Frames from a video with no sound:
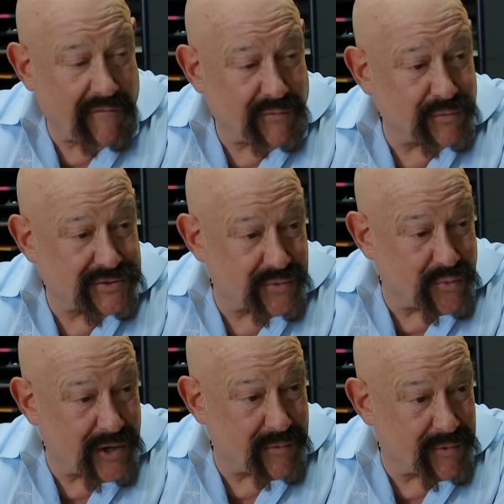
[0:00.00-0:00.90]
Now, if it was the
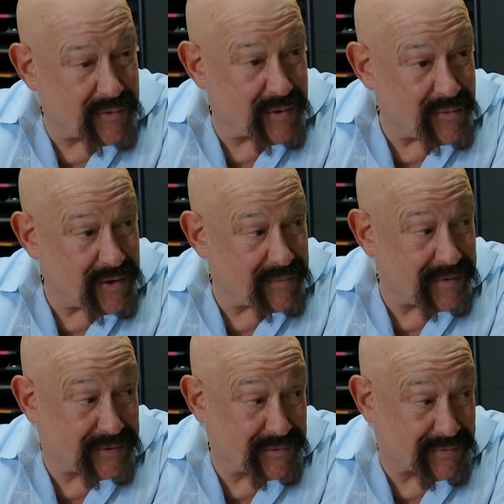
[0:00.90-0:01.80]
Woody with real wood, it would
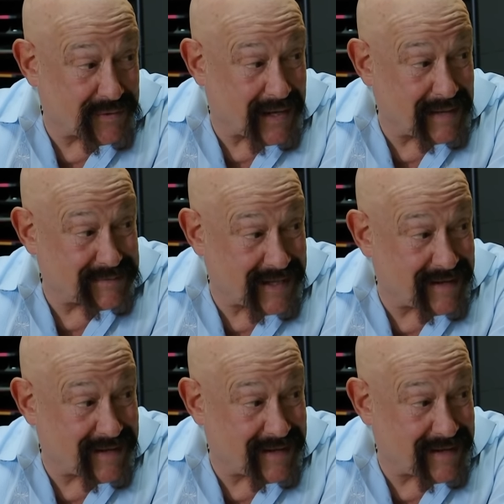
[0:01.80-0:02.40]
be 2-3 times